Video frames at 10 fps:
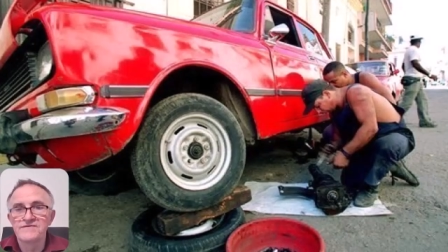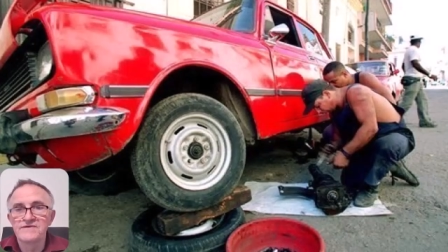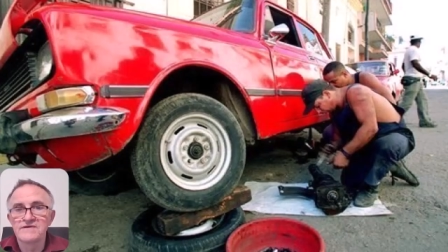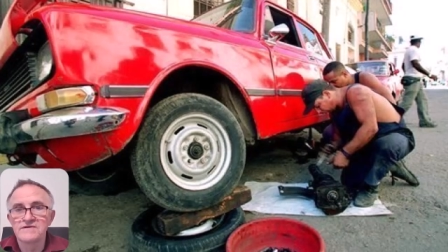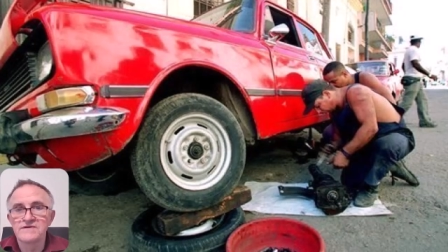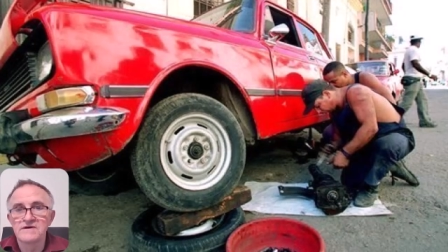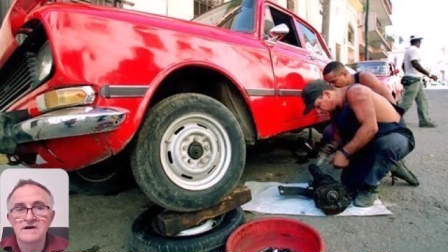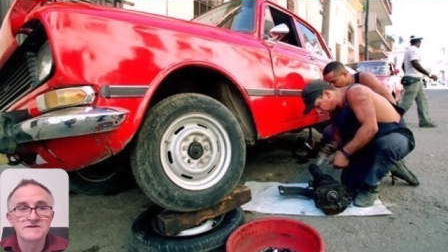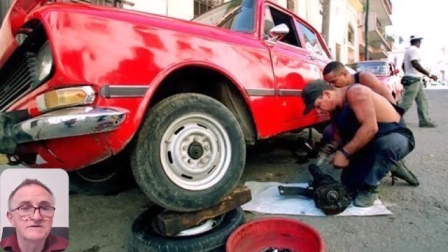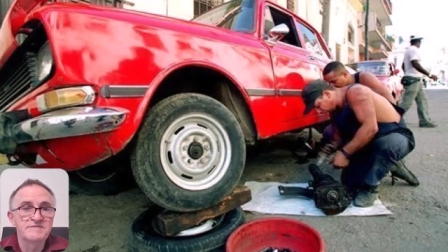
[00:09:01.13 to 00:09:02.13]
due to the
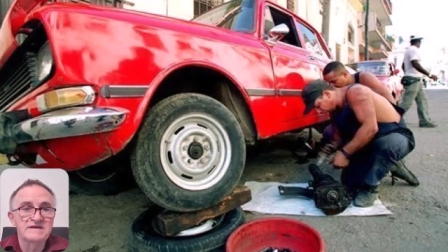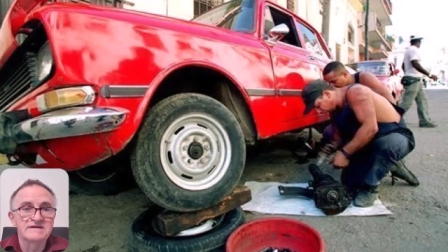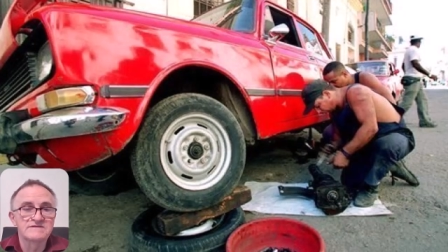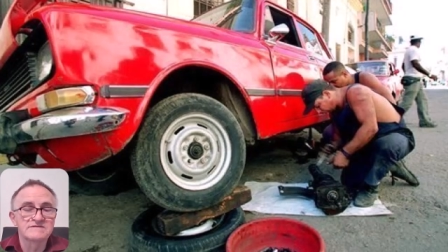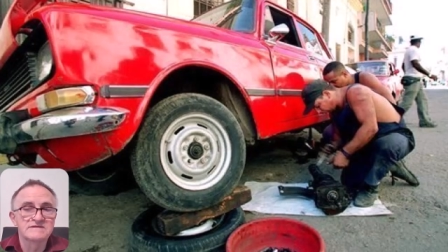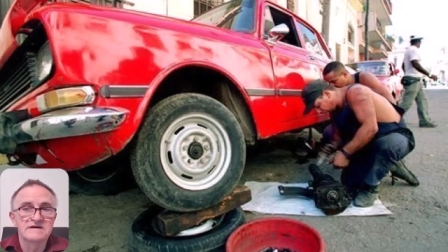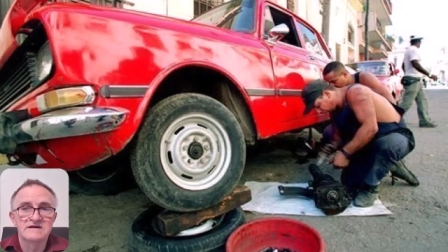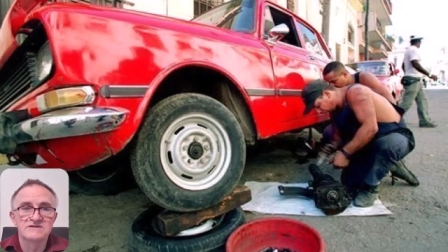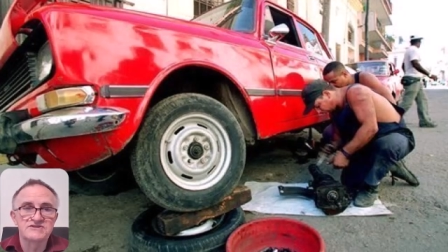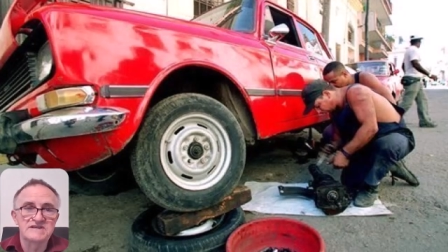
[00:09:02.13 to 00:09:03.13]
also being under
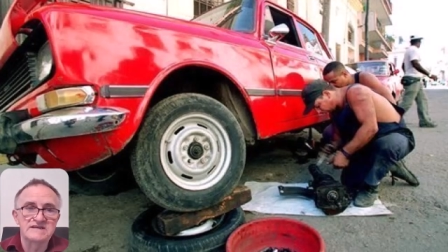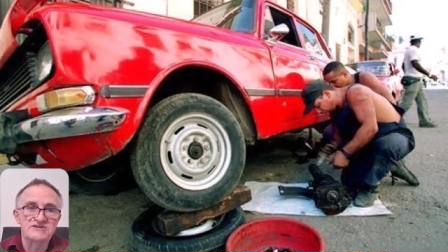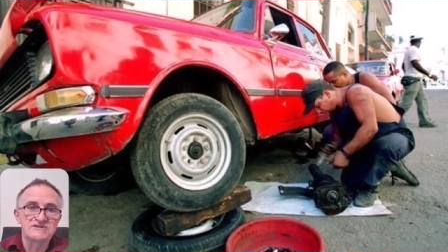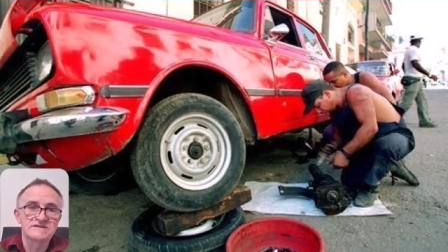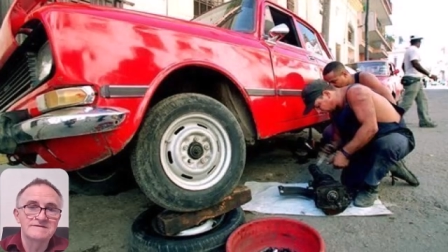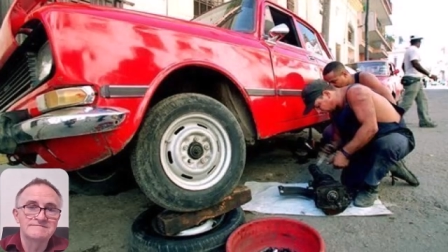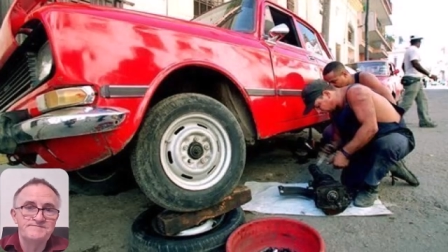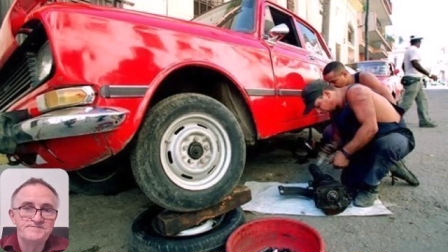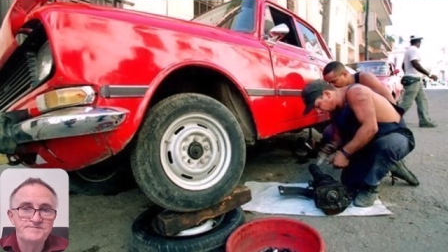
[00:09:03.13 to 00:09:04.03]
harsh sanctions.